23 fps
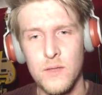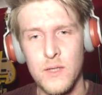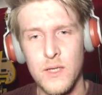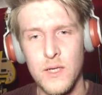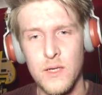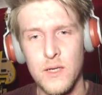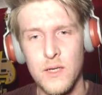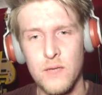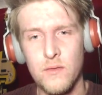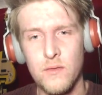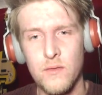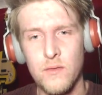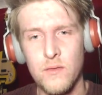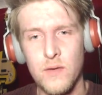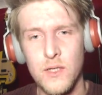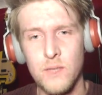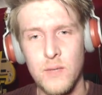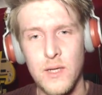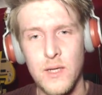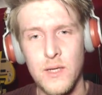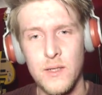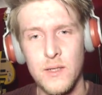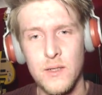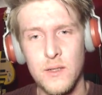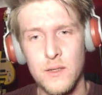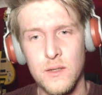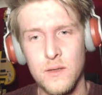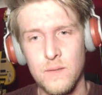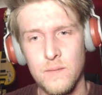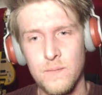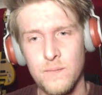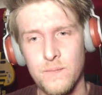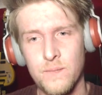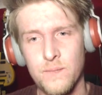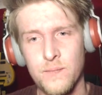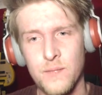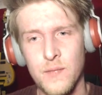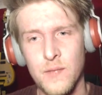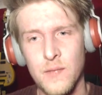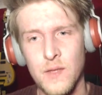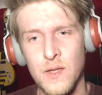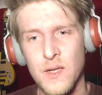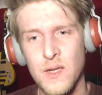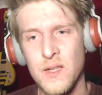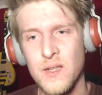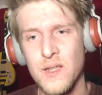Decoration plates.
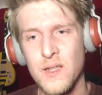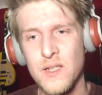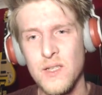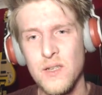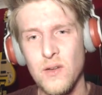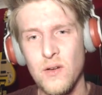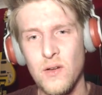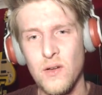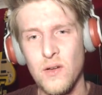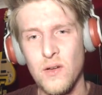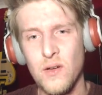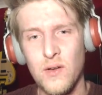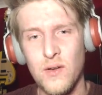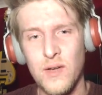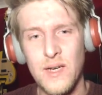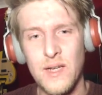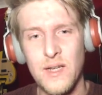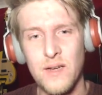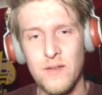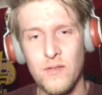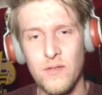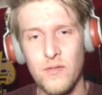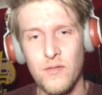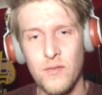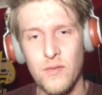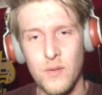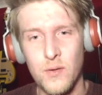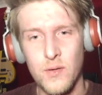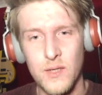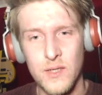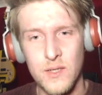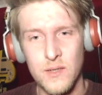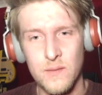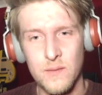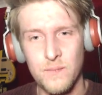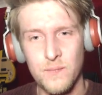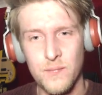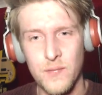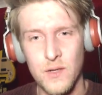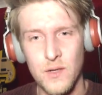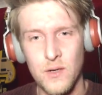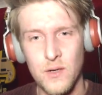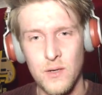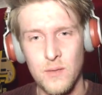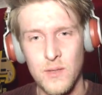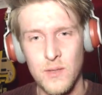There's not a lot in here, if I'm honest.
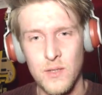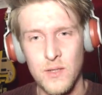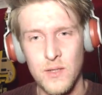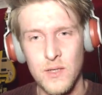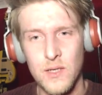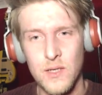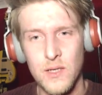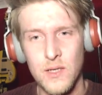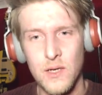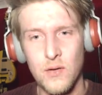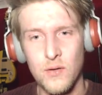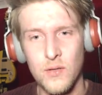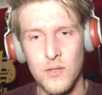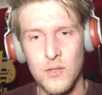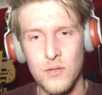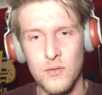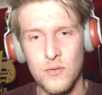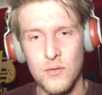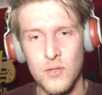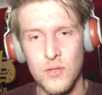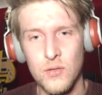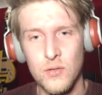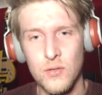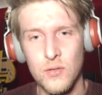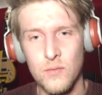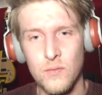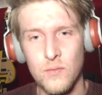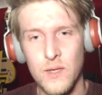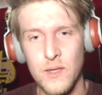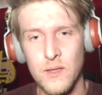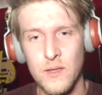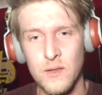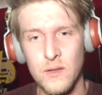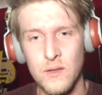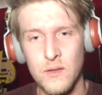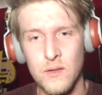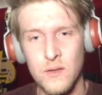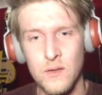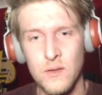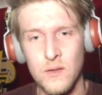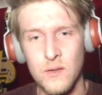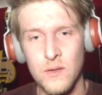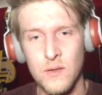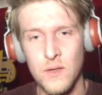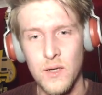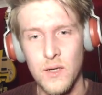I imagine there's a light source somewhere.
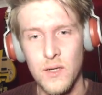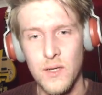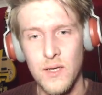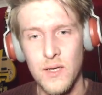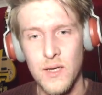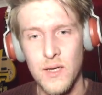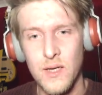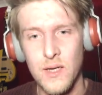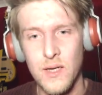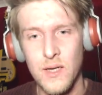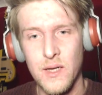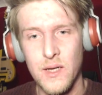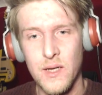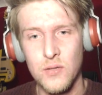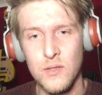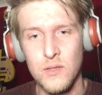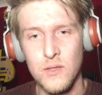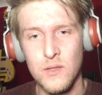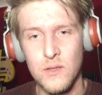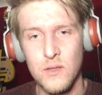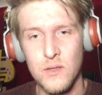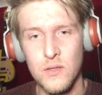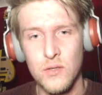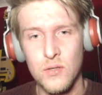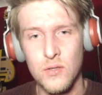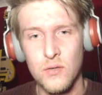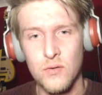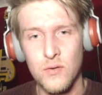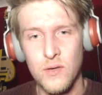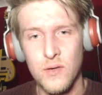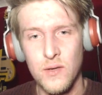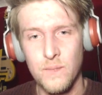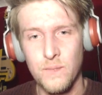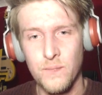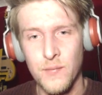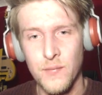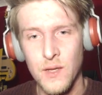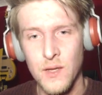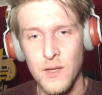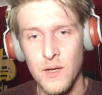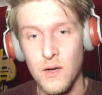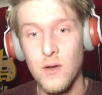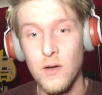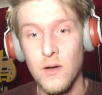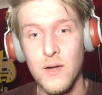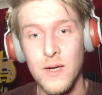Yeah, I just saw it.
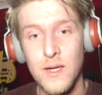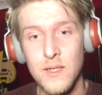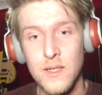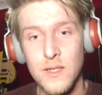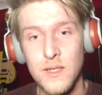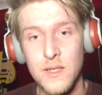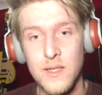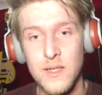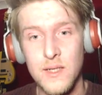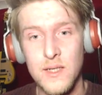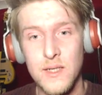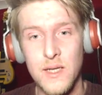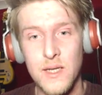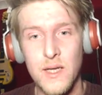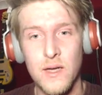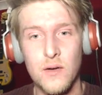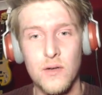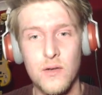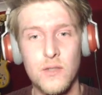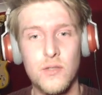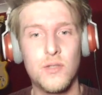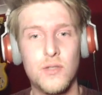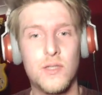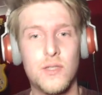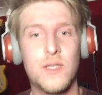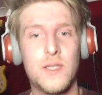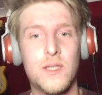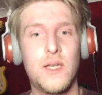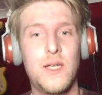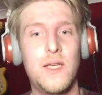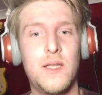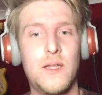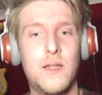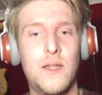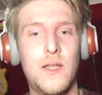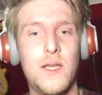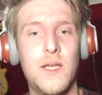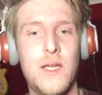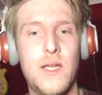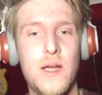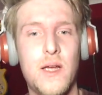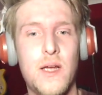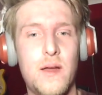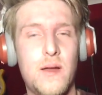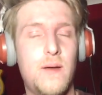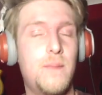I can't actually see it. I can just see
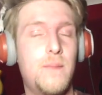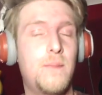the...